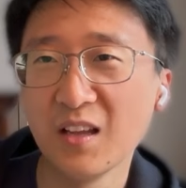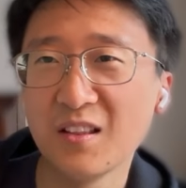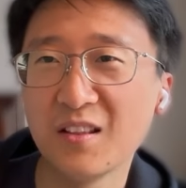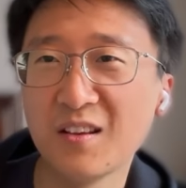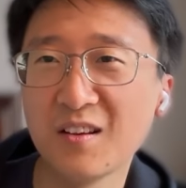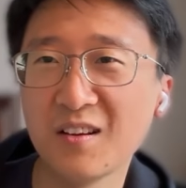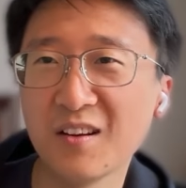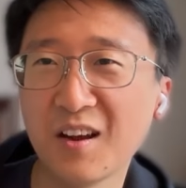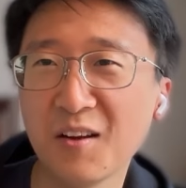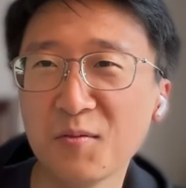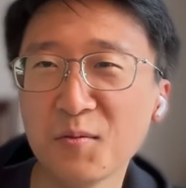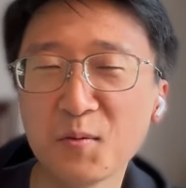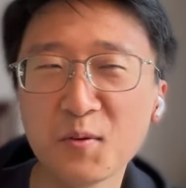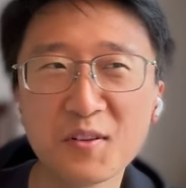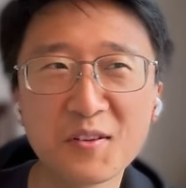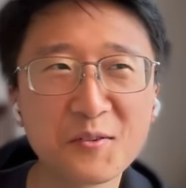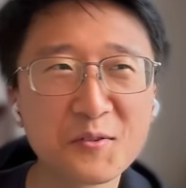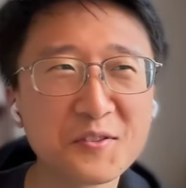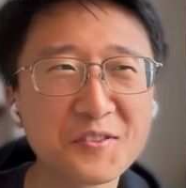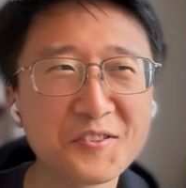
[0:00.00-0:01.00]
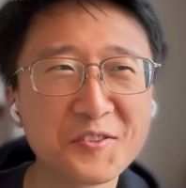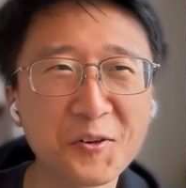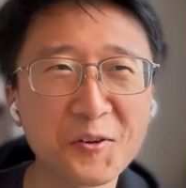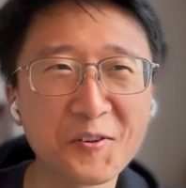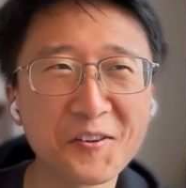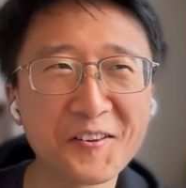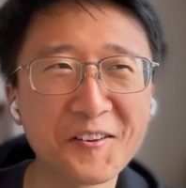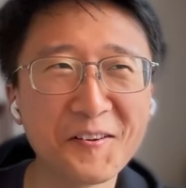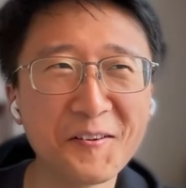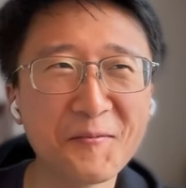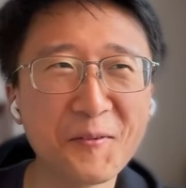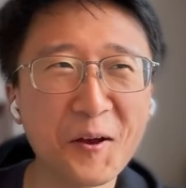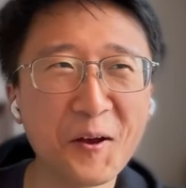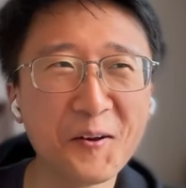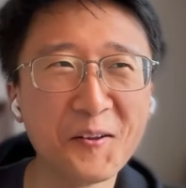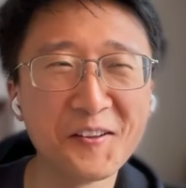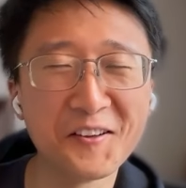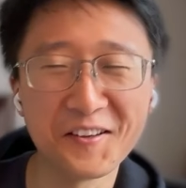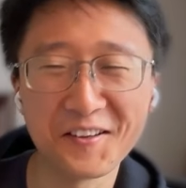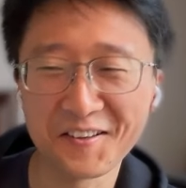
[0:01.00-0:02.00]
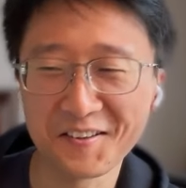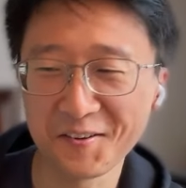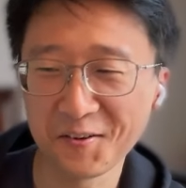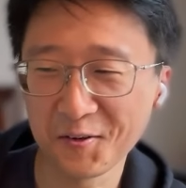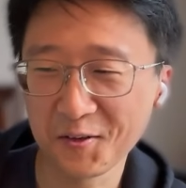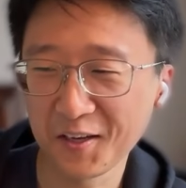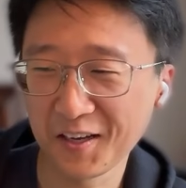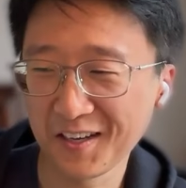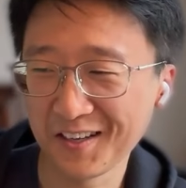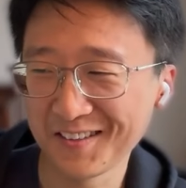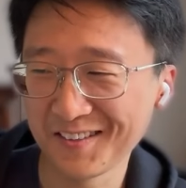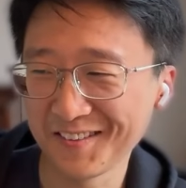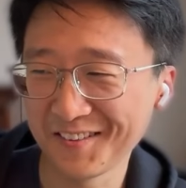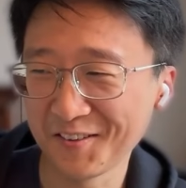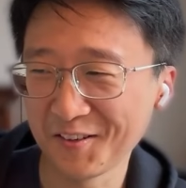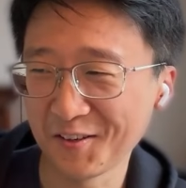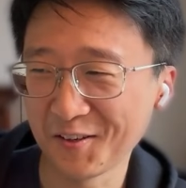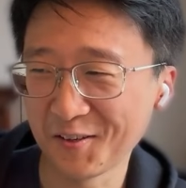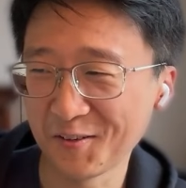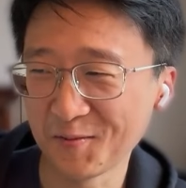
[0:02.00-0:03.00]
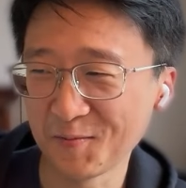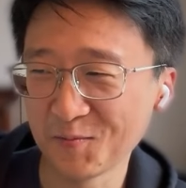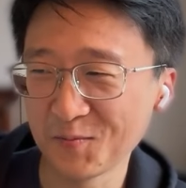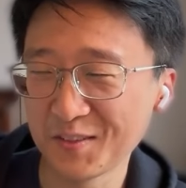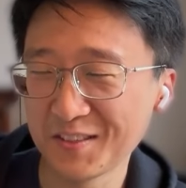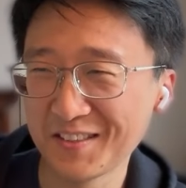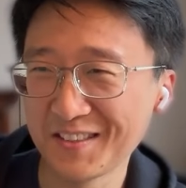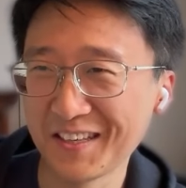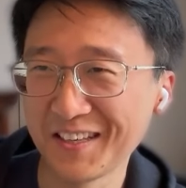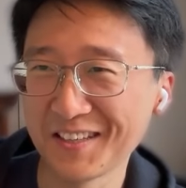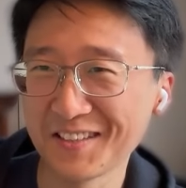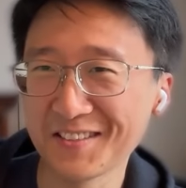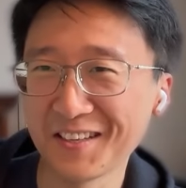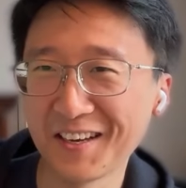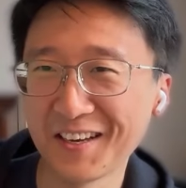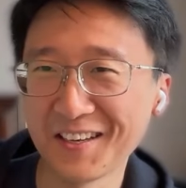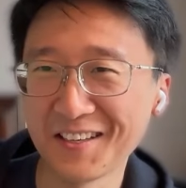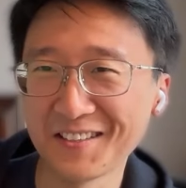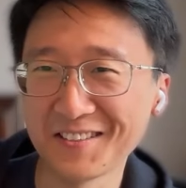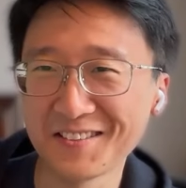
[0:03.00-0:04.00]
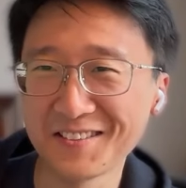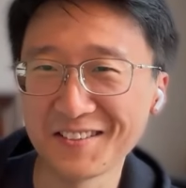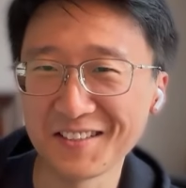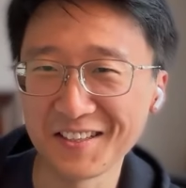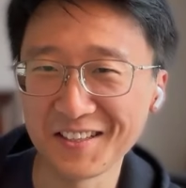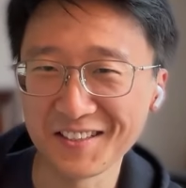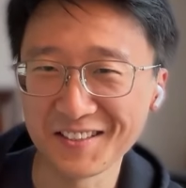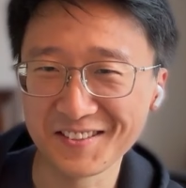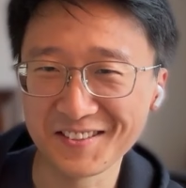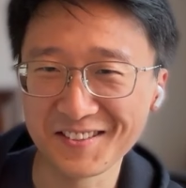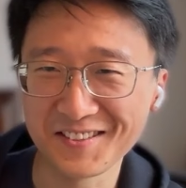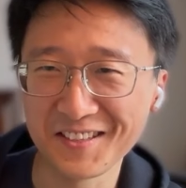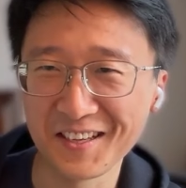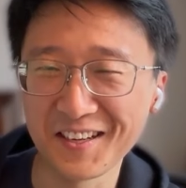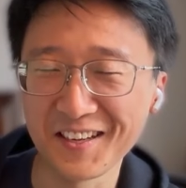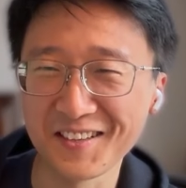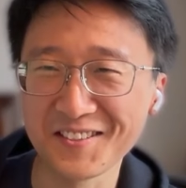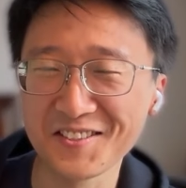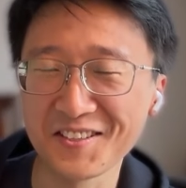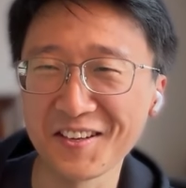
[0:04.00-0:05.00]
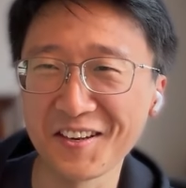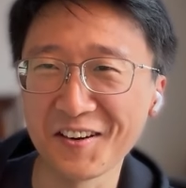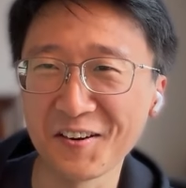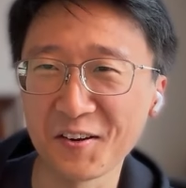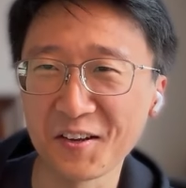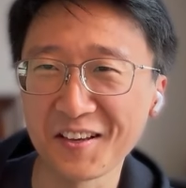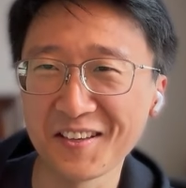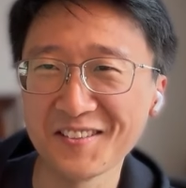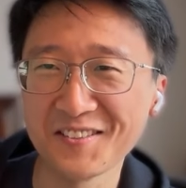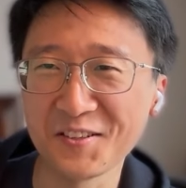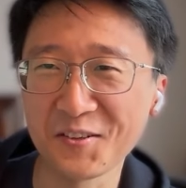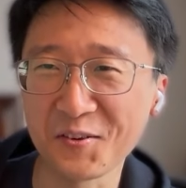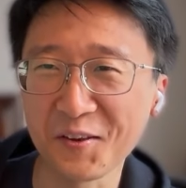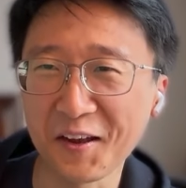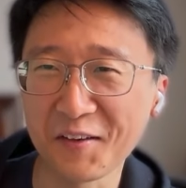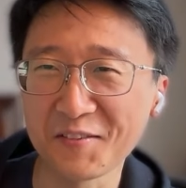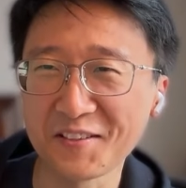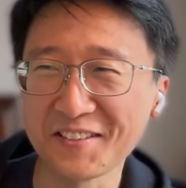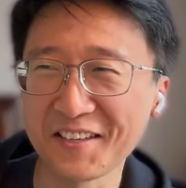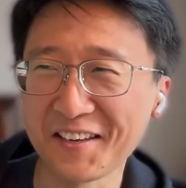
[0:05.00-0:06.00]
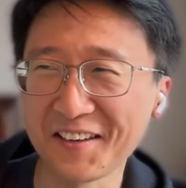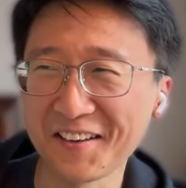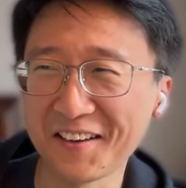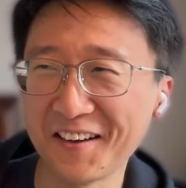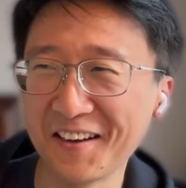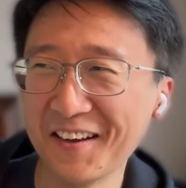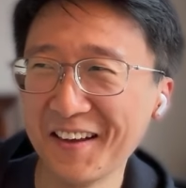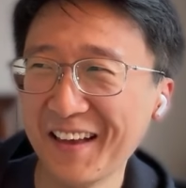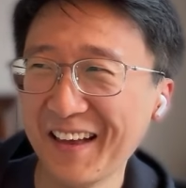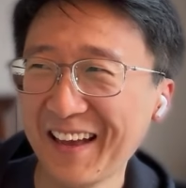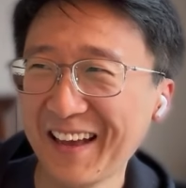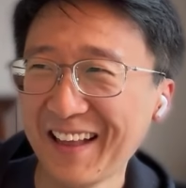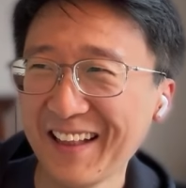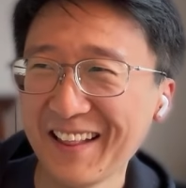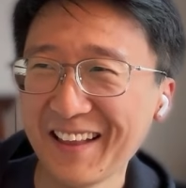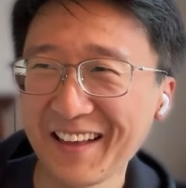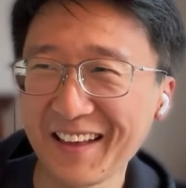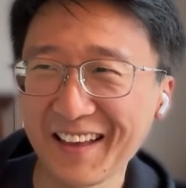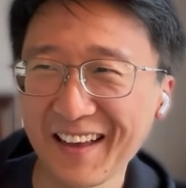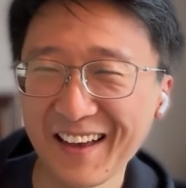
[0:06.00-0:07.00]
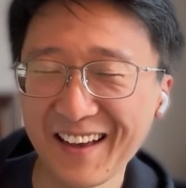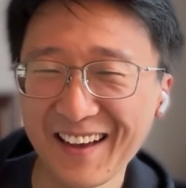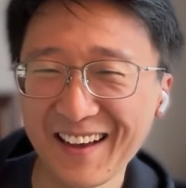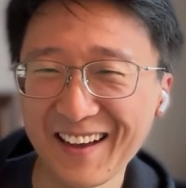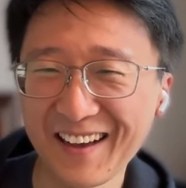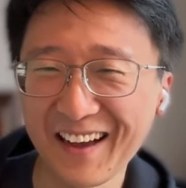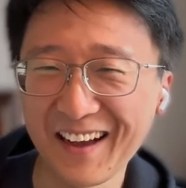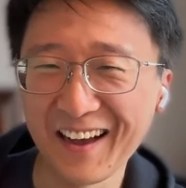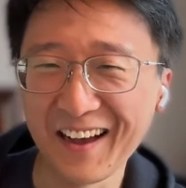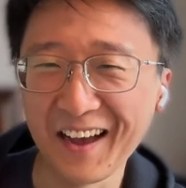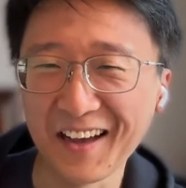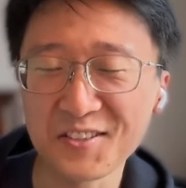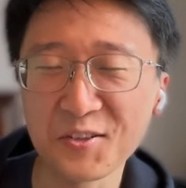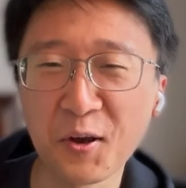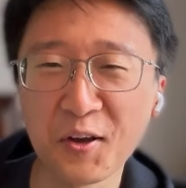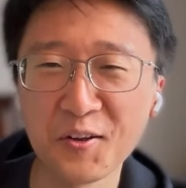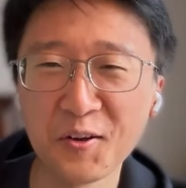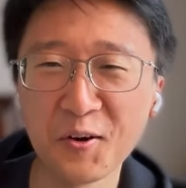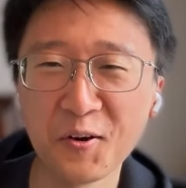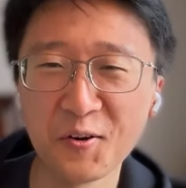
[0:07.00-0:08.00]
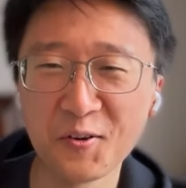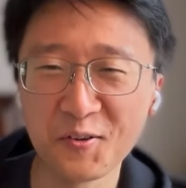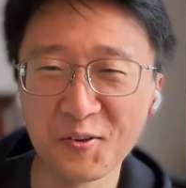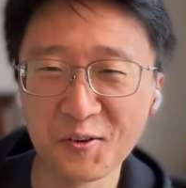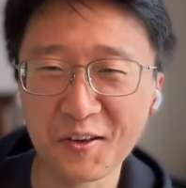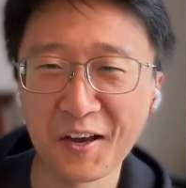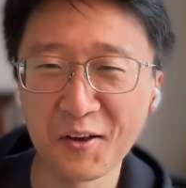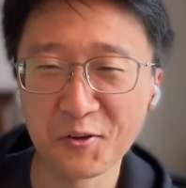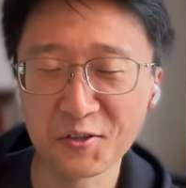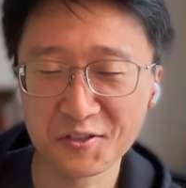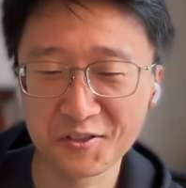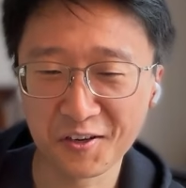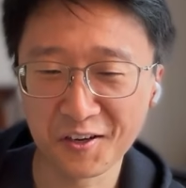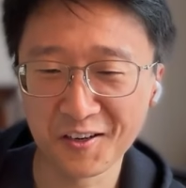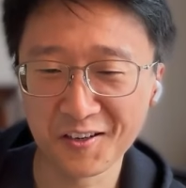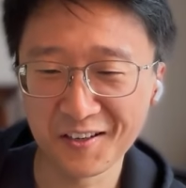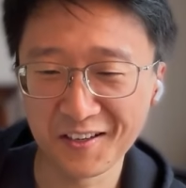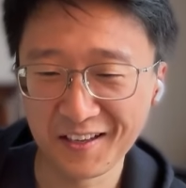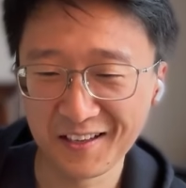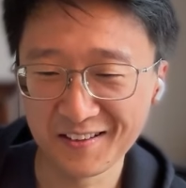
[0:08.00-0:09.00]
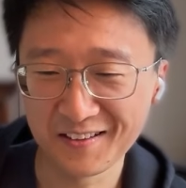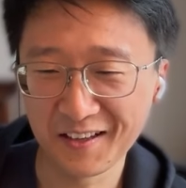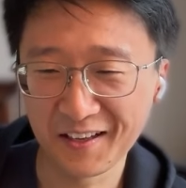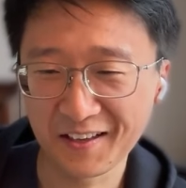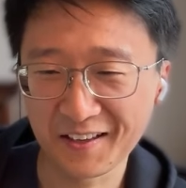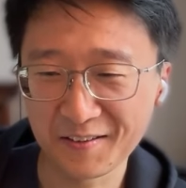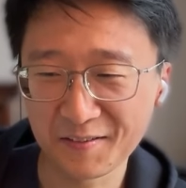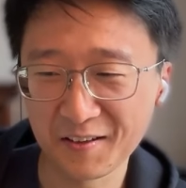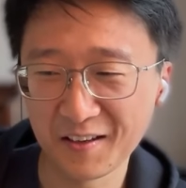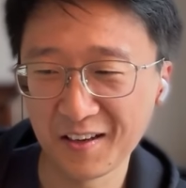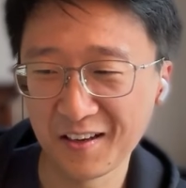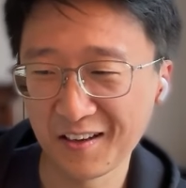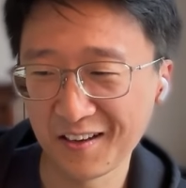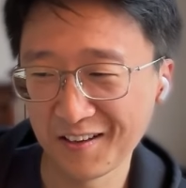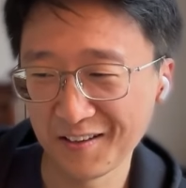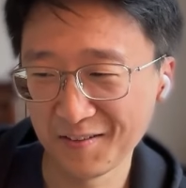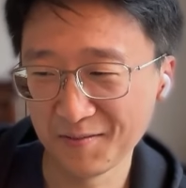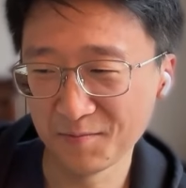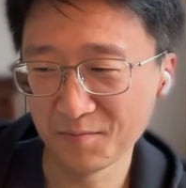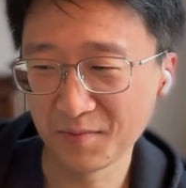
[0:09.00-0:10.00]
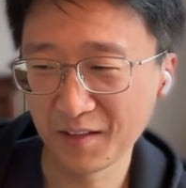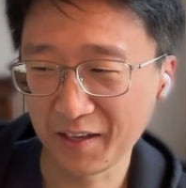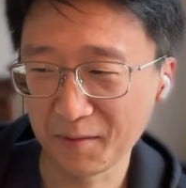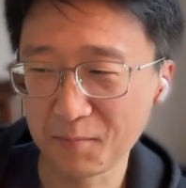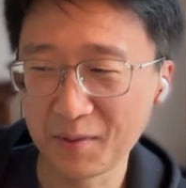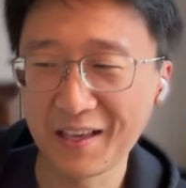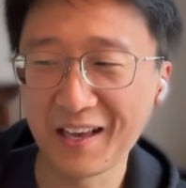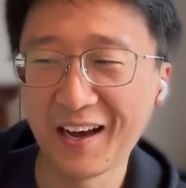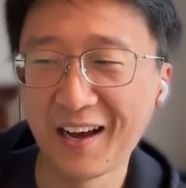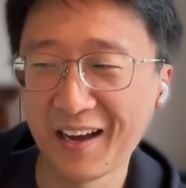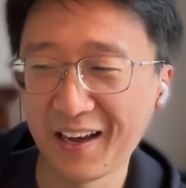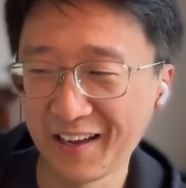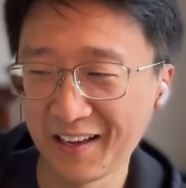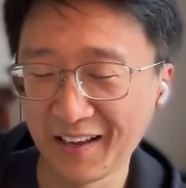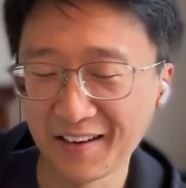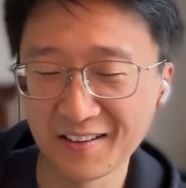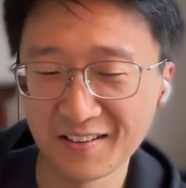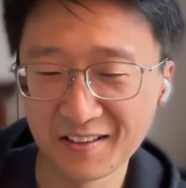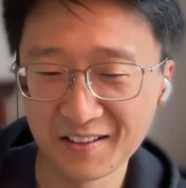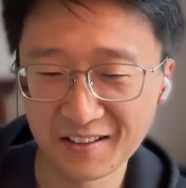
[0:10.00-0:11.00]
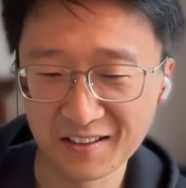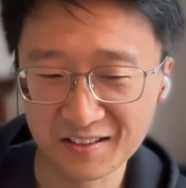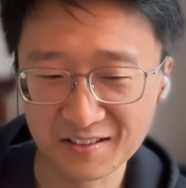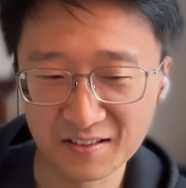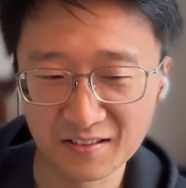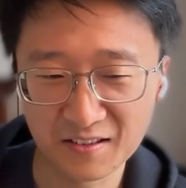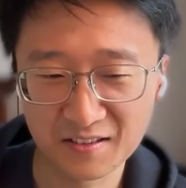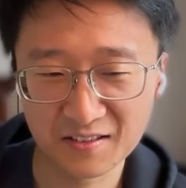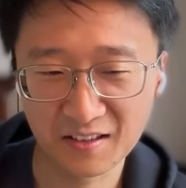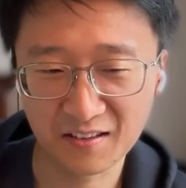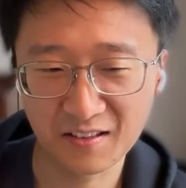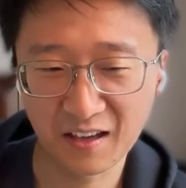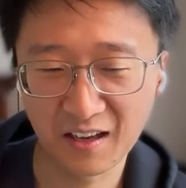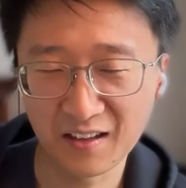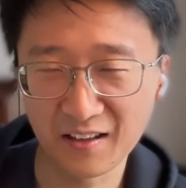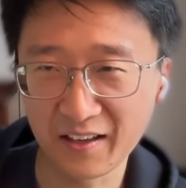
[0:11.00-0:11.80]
There, I remember there was a joke about like, oh yeah, you know, data science is data engineering until you have the data, like I, so I know you got your start in like uh, like BI analytics and things like that.